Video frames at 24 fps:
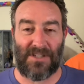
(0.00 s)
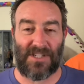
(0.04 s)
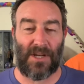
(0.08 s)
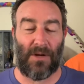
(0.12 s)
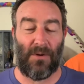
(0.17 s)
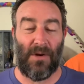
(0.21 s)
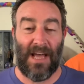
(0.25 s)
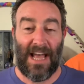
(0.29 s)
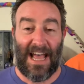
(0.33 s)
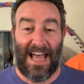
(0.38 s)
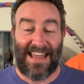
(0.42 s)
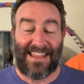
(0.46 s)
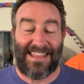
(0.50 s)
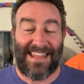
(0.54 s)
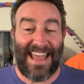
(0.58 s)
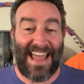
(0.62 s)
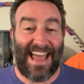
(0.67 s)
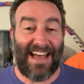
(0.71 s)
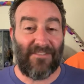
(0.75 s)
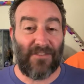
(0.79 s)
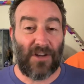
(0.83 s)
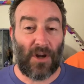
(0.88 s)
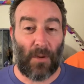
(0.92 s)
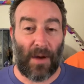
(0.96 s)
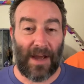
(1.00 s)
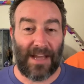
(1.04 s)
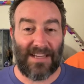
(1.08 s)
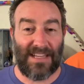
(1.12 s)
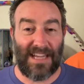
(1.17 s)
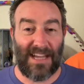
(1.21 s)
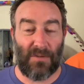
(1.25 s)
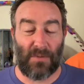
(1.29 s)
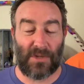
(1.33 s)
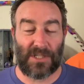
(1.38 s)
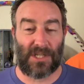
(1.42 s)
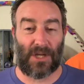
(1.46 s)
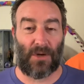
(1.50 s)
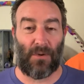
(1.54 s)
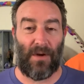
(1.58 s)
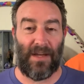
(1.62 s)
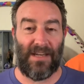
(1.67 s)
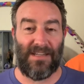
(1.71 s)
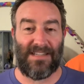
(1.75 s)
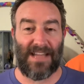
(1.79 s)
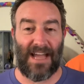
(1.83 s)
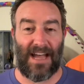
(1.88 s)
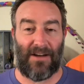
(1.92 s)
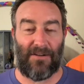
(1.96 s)
so they have no idea what's
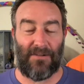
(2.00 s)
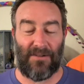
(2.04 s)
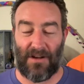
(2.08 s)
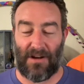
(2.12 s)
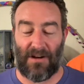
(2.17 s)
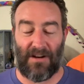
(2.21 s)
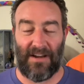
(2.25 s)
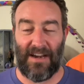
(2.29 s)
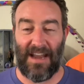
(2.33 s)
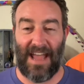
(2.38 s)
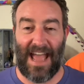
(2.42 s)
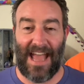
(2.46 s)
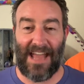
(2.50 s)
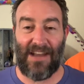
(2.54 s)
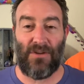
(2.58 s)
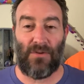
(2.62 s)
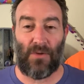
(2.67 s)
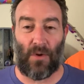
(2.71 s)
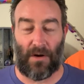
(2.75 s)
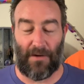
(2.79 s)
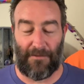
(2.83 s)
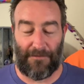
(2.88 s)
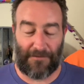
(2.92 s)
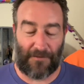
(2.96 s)
going down on Endor.